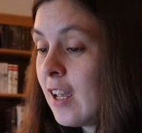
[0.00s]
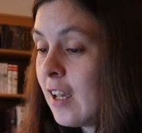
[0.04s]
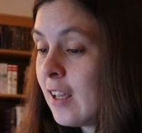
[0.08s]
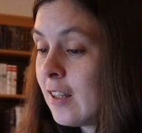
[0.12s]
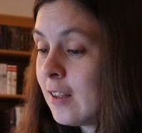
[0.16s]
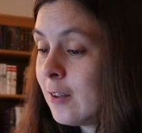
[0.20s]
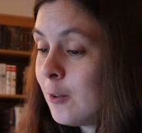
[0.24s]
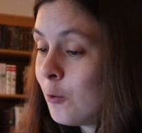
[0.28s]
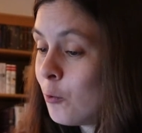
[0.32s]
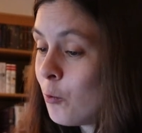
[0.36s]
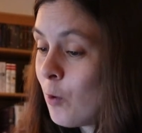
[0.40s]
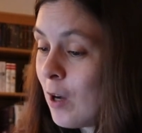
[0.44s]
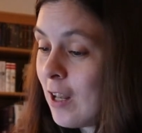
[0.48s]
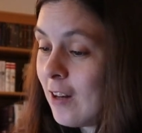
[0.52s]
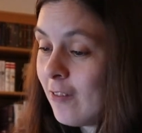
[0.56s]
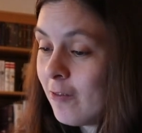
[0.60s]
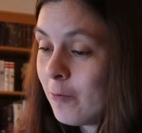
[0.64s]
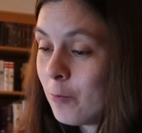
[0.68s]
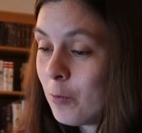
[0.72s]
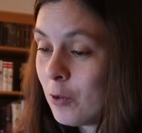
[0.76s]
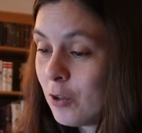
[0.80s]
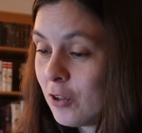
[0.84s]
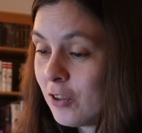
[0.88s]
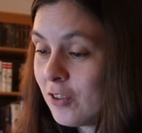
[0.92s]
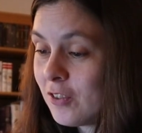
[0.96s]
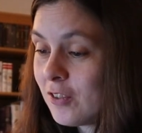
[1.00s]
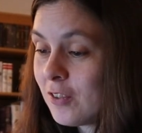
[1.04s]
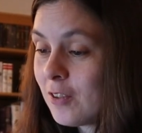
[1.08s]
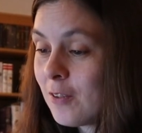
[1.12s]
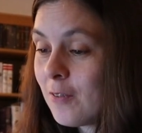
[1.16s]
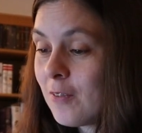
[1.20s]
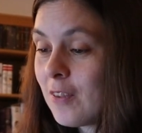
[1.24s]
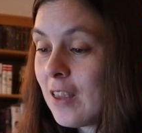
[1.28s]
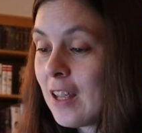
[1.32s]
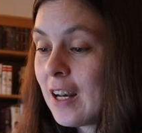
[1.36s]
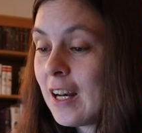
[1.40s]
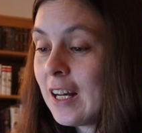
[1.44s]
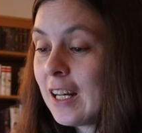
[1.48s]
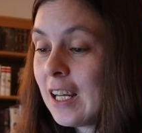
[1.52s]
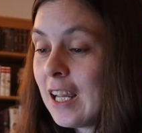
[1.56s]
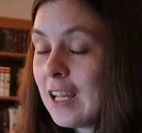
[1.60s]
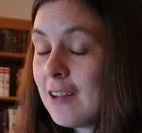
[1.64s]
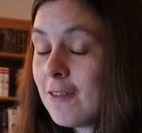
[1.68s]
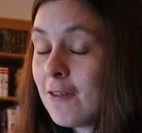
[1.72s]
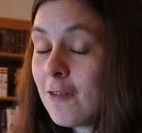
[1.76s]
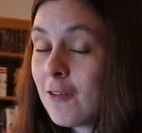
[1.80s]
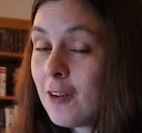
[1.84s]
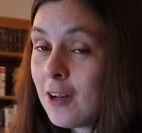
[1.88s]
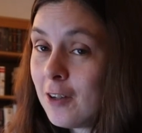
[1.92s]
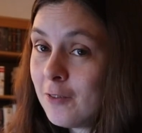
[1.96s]
And 12 books that I
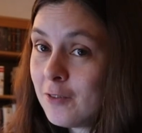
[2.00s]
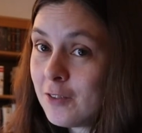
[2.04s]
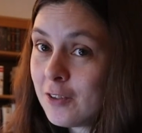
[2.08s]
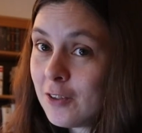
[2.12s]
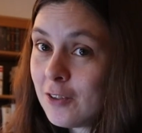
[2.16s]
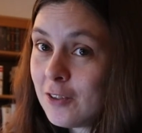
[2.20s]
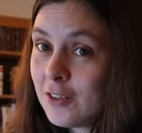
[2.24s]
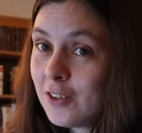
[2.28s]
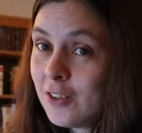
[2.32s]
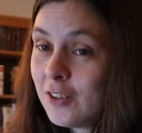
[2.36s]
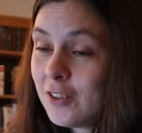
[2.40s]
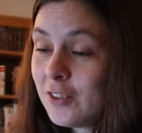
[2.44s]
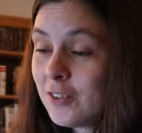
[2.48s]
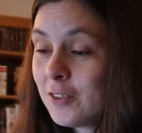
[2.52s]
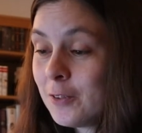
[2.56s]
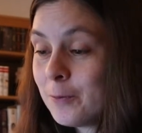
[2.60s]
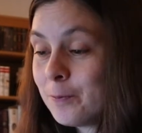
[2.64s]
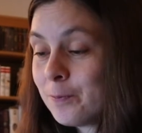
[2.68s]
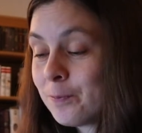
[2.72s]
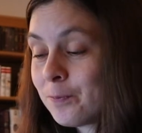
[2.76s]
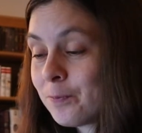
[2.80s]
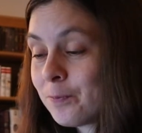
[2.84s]
gave 5 stars.